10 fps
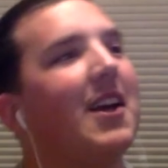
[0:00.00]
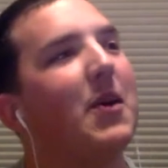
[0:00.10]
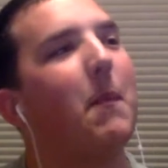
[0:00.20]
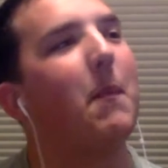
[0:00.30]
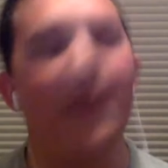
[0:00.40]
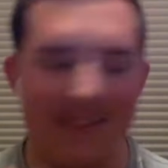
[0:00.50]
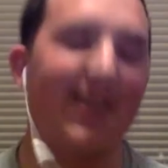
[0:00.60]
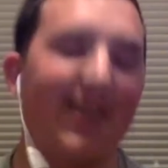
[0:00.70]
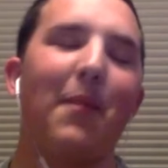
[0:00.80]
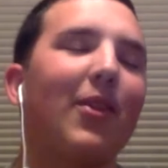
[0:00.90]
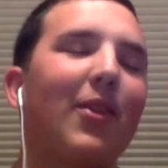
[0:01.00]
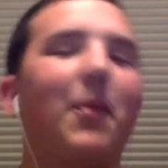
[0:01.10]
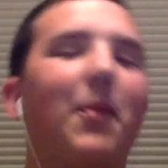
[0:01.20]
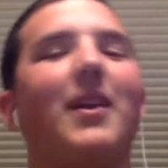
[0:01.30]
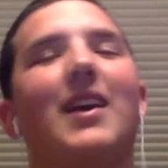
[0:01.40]
mixing it up a little
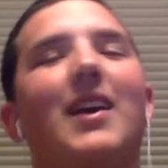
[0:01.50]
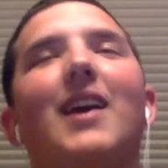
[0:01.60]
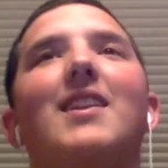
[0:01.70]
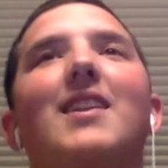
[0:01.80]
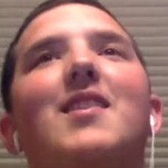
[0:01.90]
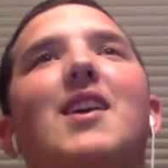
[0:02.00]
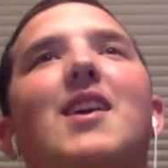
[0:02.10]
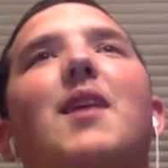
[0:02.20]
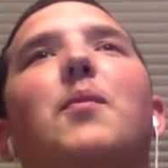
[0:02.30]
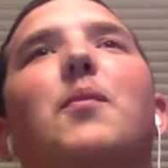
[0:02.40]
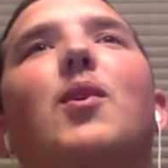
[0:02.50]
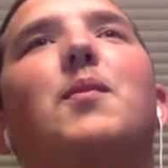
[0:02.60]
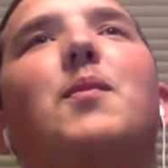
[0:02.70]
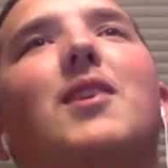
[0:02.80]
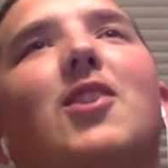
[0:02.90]
bit again. This time we're going to
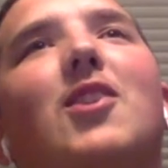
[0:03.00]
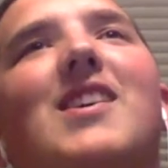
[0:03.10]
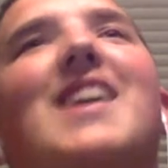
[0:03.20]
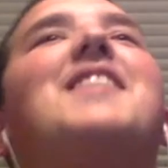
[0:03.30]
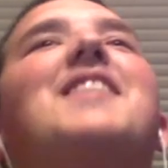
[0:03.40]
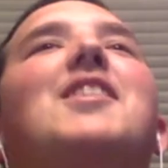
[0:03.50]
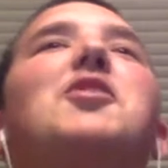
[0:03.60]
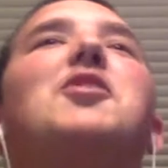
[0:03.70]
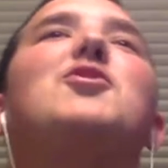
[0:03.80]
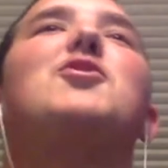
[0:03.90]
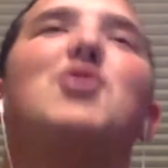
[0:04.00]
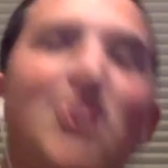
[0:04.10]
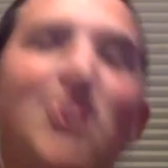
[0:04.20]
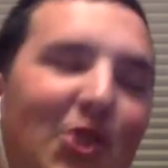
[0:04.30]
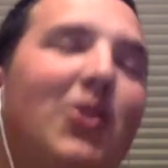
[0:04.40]
be looking at the
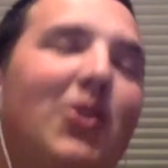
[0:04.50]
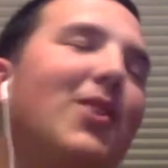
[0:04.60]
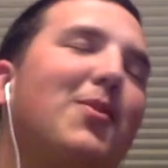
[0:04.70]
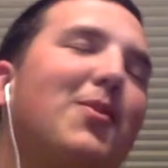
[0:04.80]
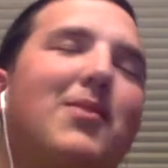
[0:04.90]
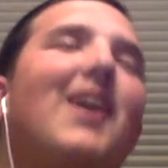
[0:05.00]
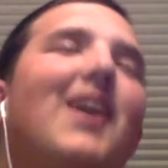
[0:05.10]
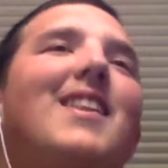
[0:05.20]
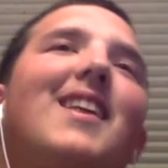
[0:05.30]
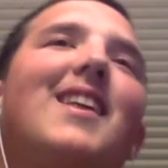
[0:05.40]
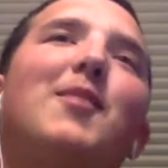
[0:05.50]
journalism side of things.